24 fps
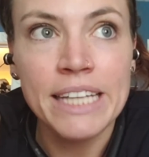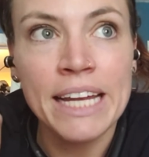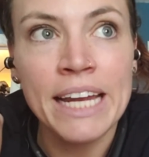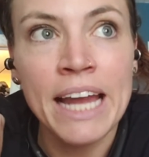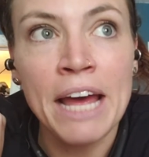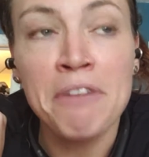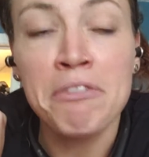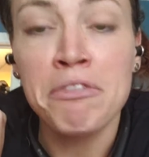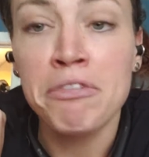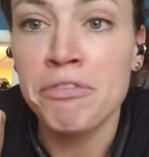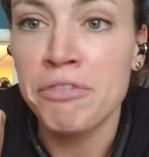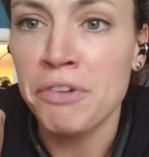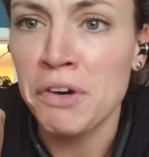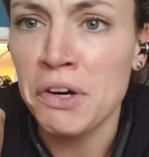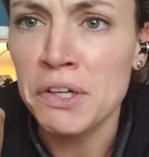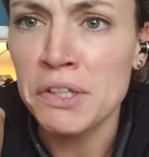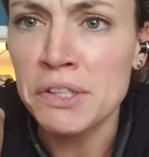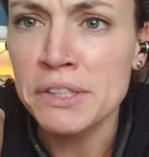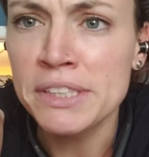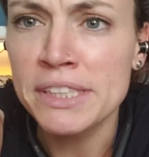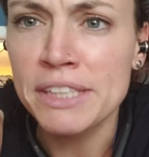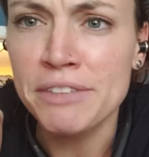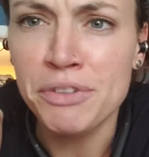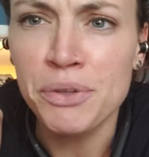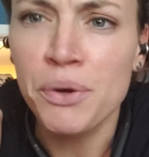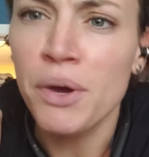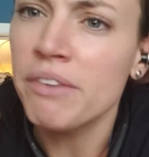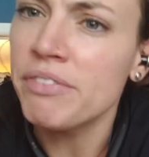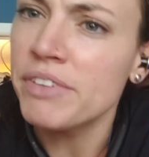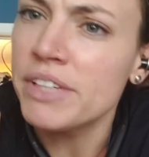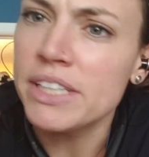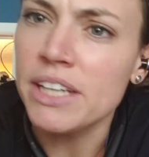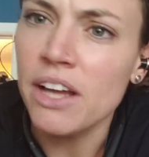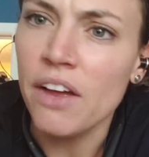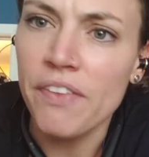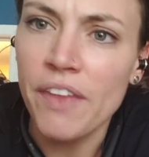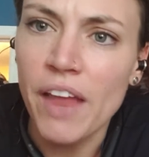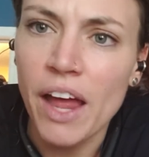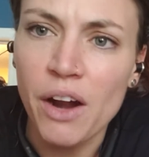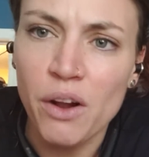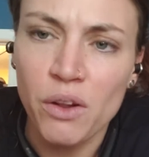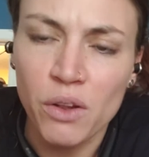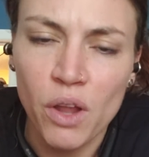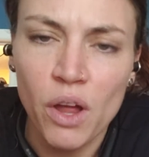And at first, if you haven't done that in a